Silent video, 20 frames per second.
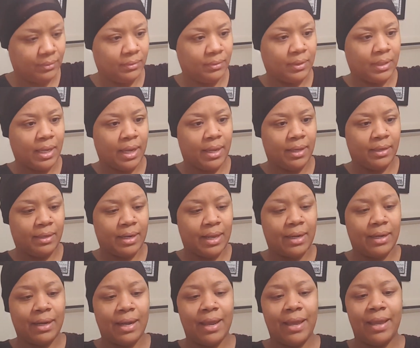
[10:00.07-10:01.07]
Okay,
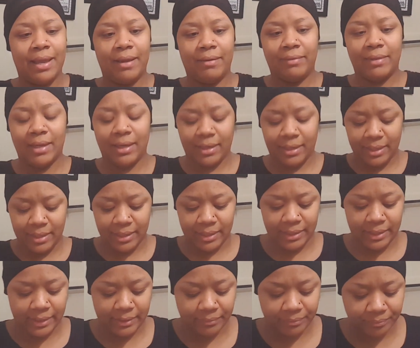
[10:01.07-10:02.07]
now that I have that
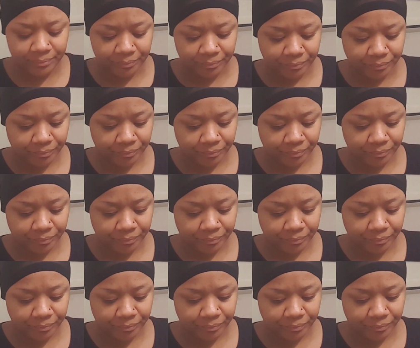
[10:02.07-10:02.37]
cut,